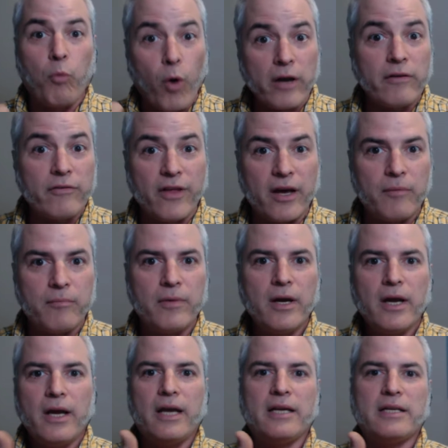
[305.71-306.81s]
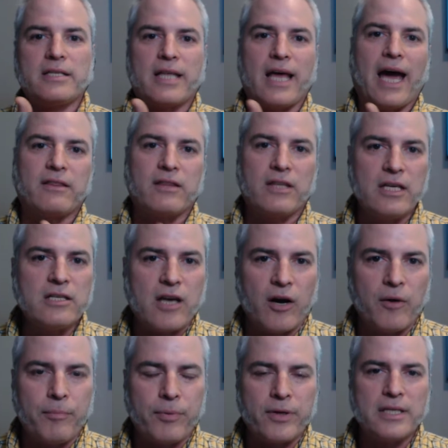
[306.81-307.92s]
One of them is that these
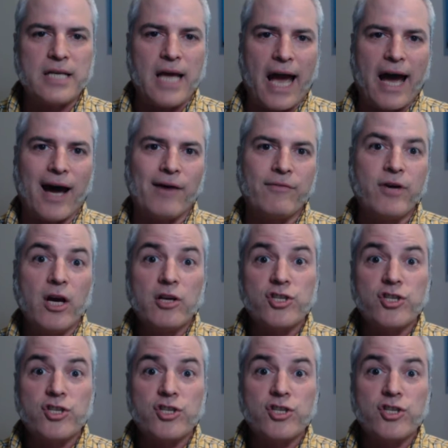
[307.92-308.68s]
companies have